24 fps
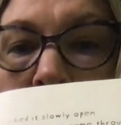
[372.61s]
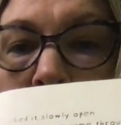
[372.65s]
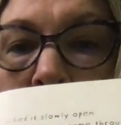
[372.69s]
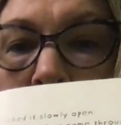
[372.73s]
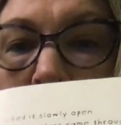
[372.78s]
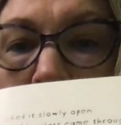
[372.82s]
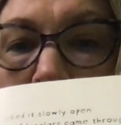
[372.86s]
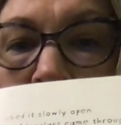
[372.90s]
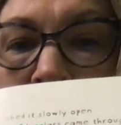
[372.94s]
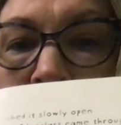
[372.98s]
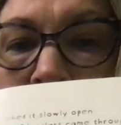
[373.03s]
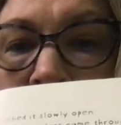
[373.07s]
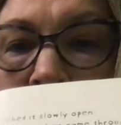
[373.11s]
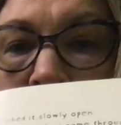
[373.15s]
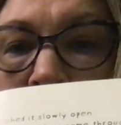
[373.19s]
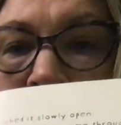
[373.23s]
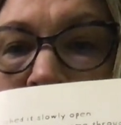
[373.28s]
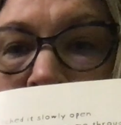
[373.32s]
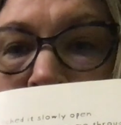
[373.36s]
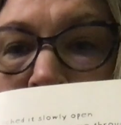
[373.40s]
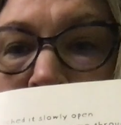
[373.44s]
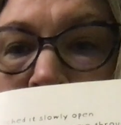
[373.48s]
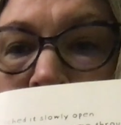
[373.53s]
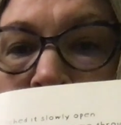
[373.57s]
"Okay,"
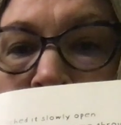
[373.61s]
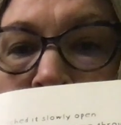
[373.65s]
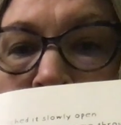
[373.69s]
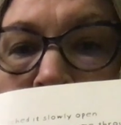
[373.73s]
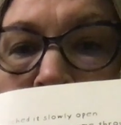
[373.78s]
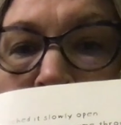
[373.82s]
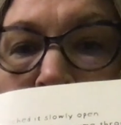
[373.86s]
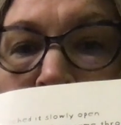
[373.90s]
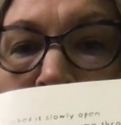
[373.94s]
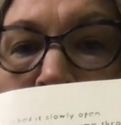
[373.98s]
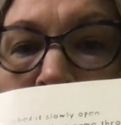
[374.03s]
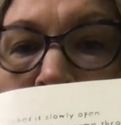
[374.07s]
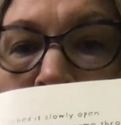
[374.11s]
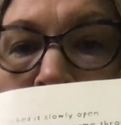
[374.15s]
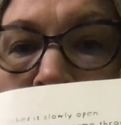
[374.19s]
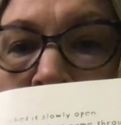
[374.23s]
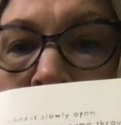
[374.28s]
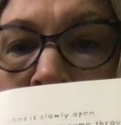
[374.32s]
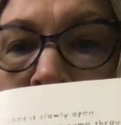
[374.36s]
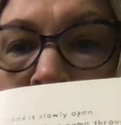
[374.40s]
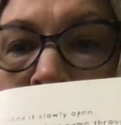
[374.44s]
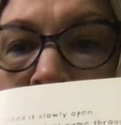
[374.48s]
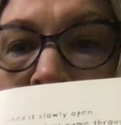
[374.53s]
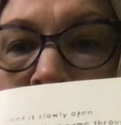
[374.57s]
whispered the first
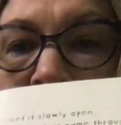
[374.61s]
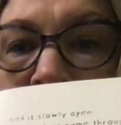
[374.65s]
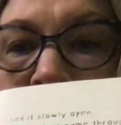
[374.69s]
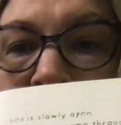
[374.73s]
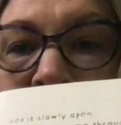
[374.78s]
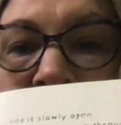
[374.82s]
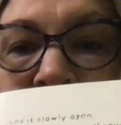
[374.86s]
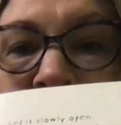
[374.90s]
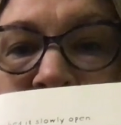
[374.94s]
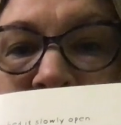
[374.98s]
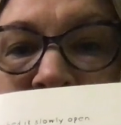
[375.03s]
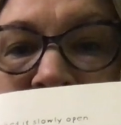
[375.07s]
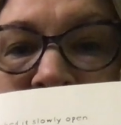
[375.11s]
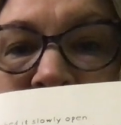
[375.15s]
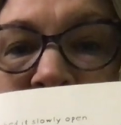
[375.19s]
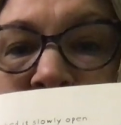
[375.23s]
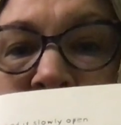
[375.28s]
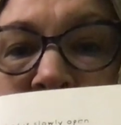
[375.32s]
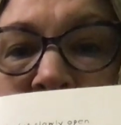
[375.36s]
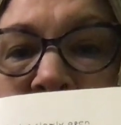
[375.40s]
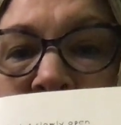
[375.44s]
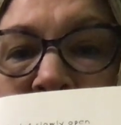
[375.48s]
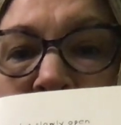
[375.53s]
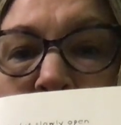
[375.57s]
burglar. "Let's
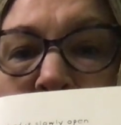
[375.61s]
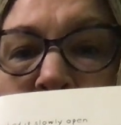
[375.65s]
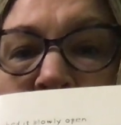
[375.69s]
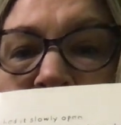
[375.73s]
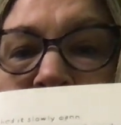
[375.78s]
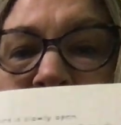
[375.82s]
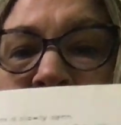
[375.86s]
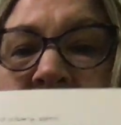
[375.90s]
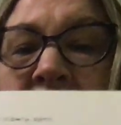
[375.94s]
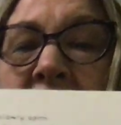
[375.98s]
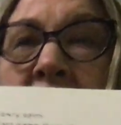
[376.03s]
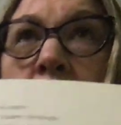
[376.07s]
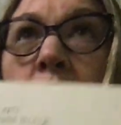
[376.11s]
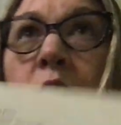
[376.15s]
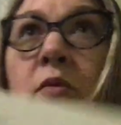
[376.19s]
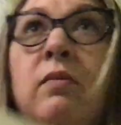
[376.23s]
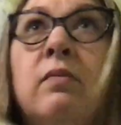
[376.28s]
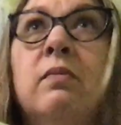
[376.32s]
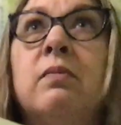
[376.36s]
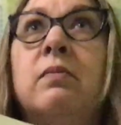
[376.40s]
clear the place out."